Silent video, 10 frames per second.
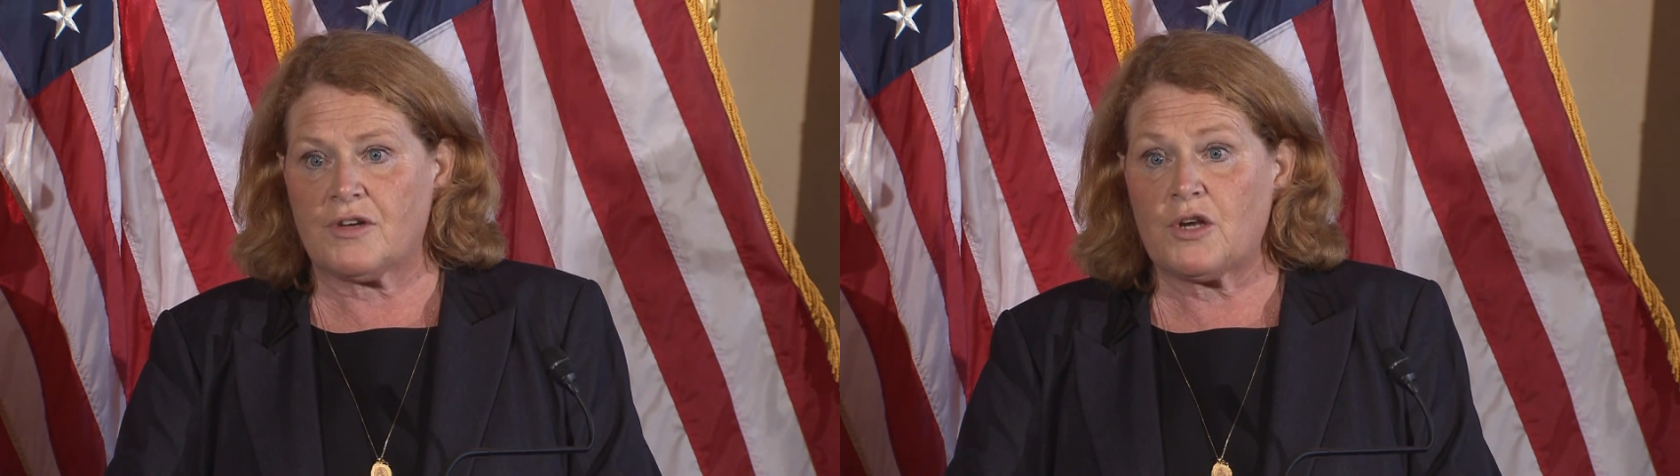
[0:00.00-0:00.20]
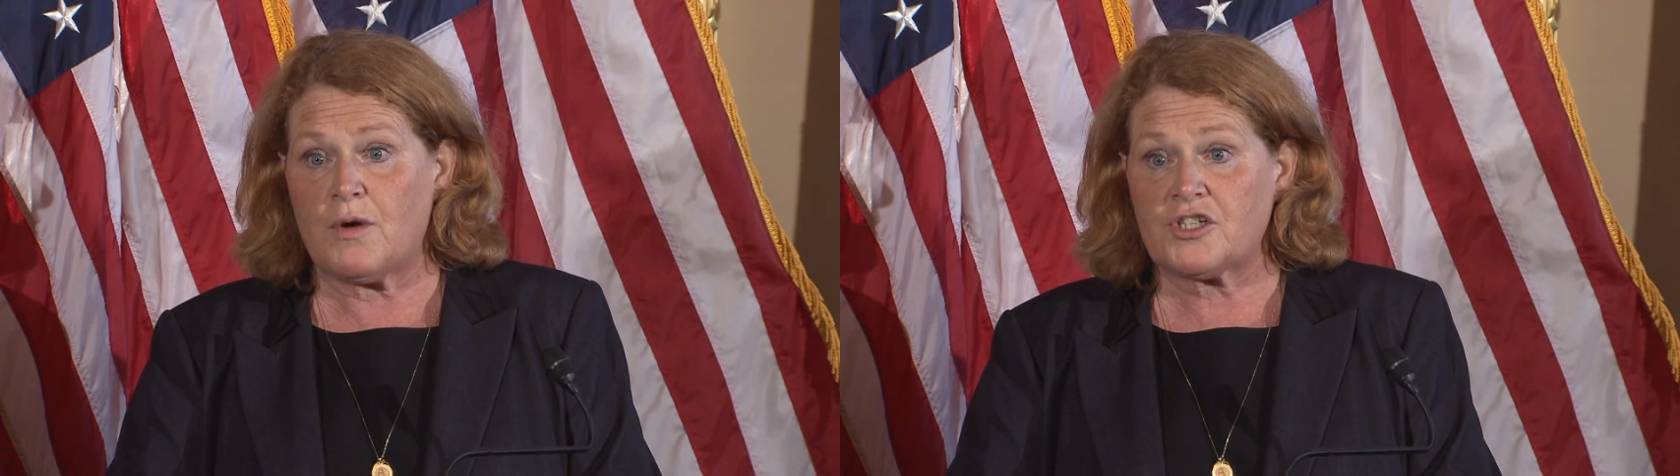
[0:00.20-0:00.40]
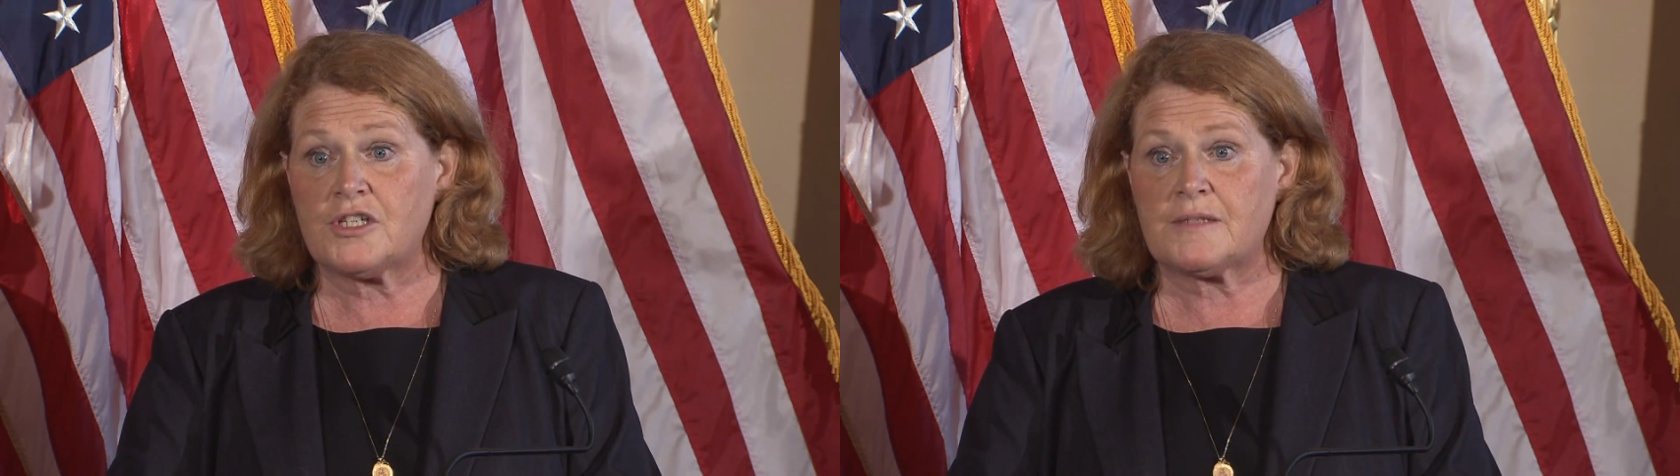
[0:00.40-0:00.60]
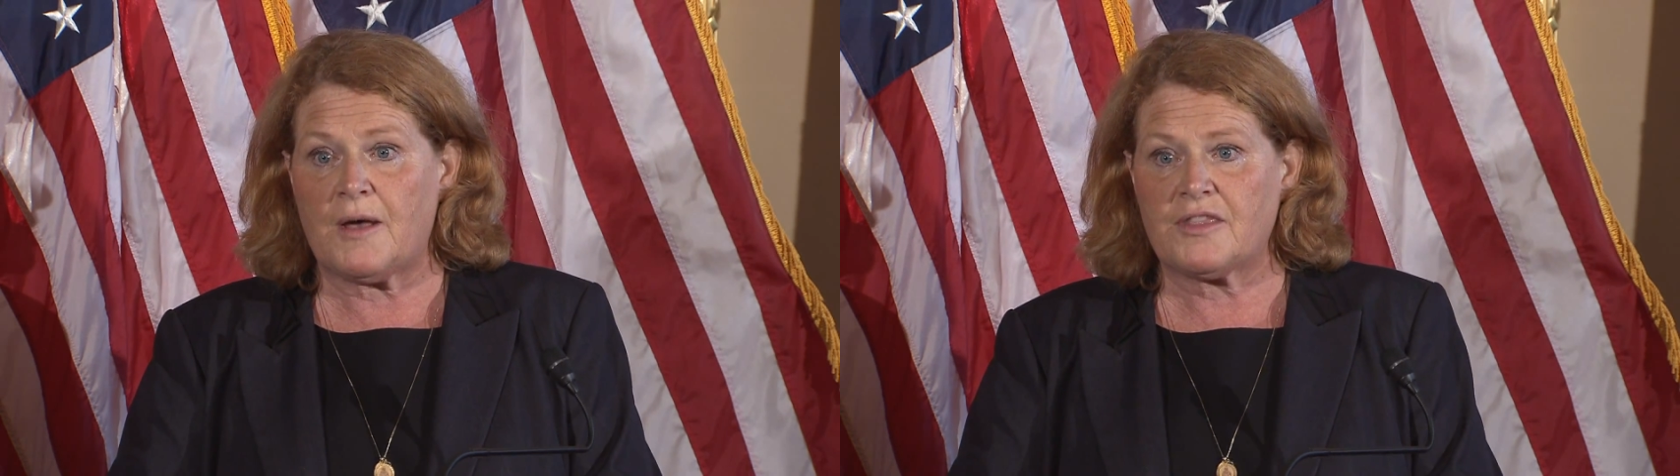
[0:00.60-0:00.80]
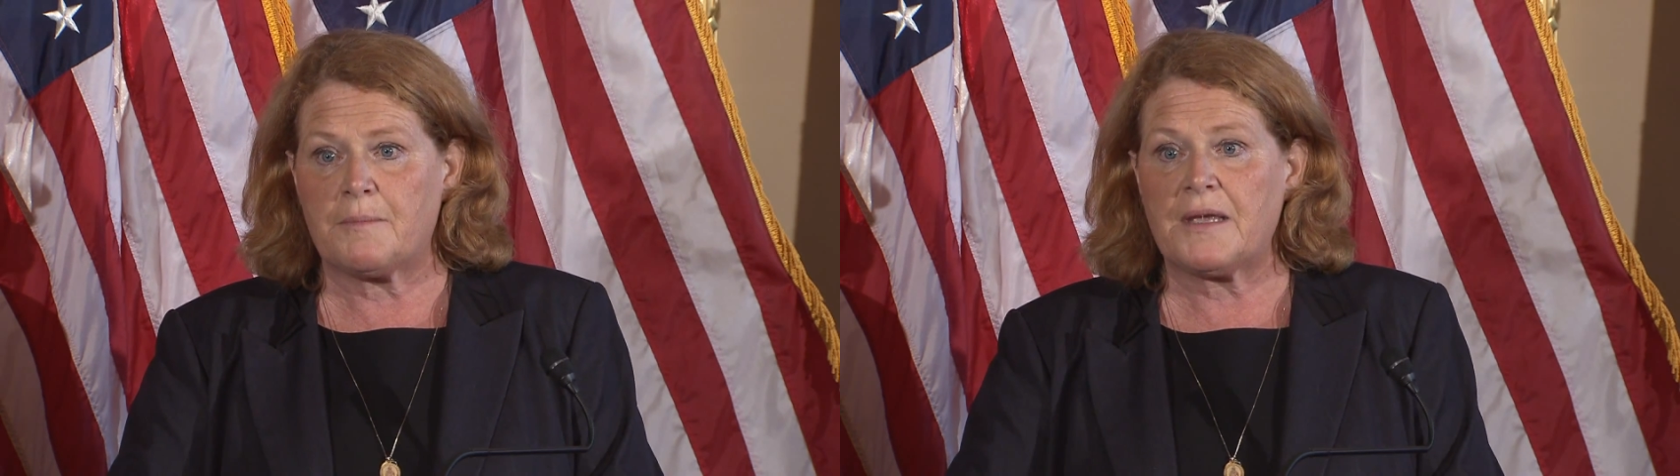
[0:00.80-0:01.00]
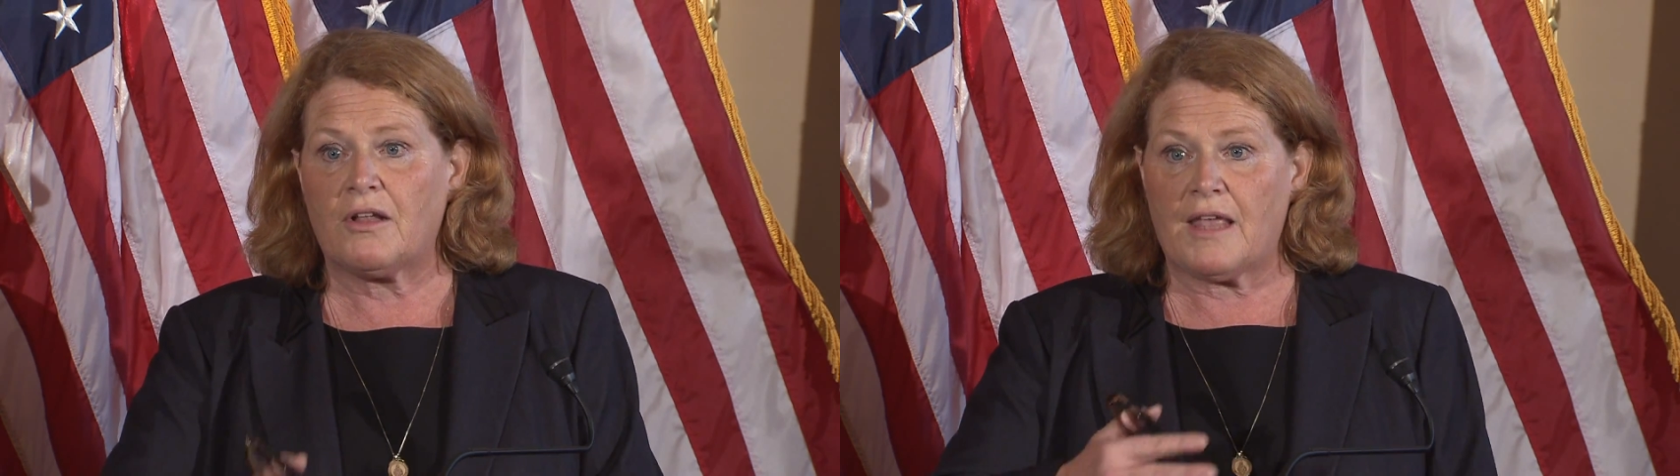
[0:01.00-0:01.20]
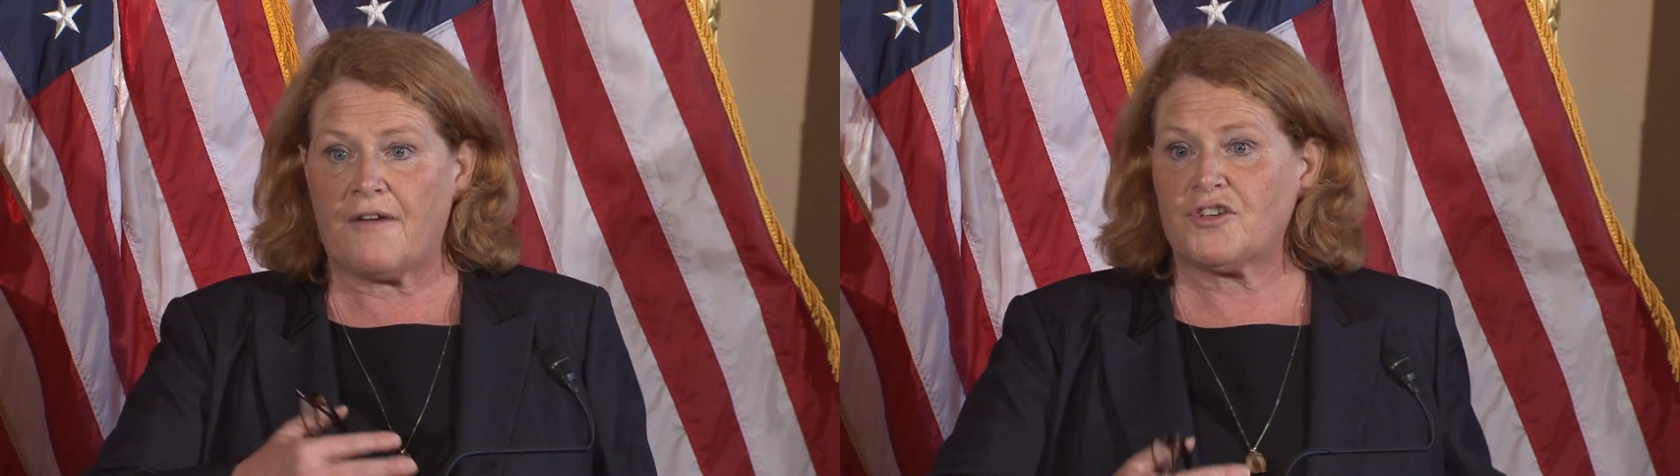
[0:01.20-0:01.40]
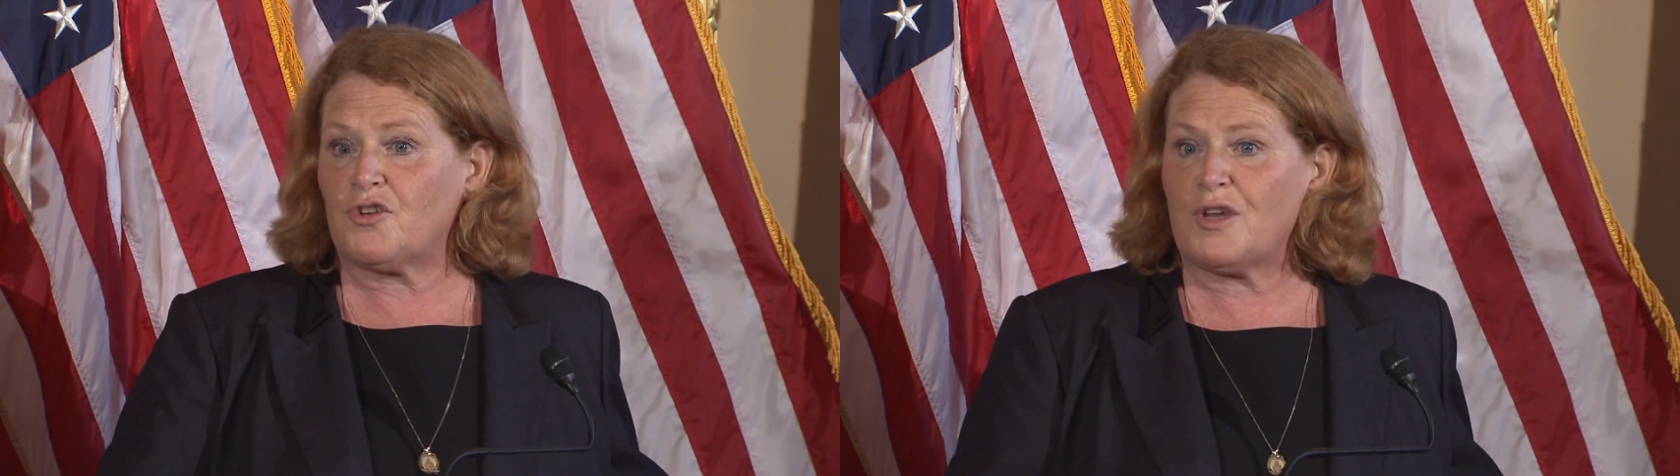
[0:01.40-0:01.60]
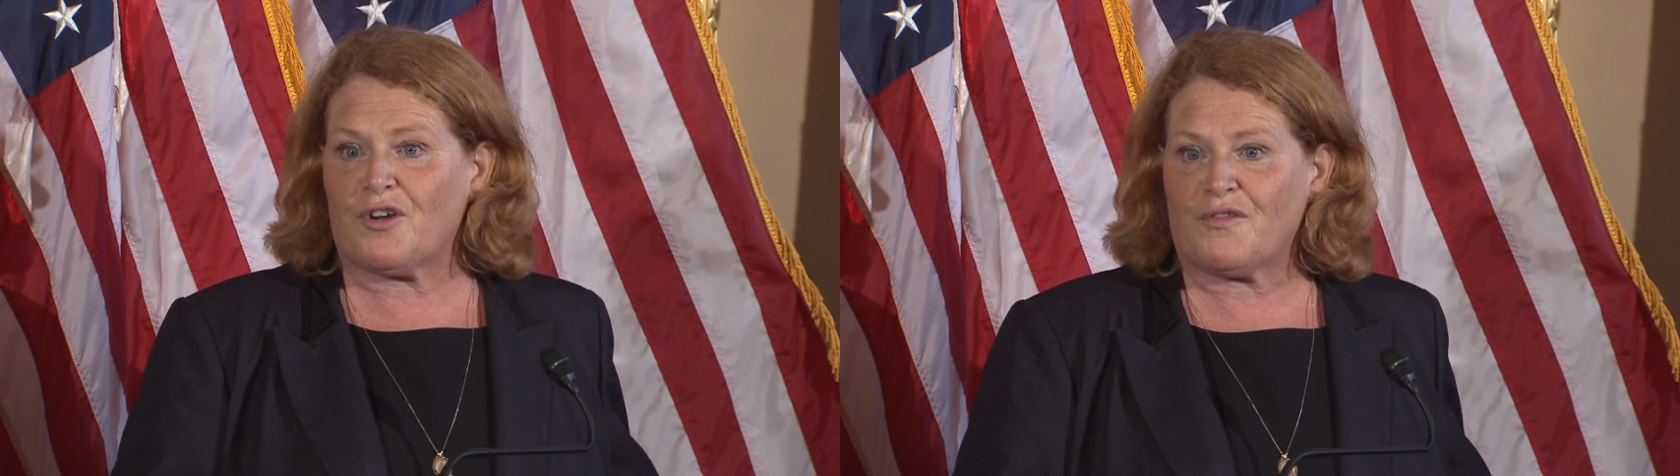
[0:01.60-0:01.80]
any questions about the bill after you hear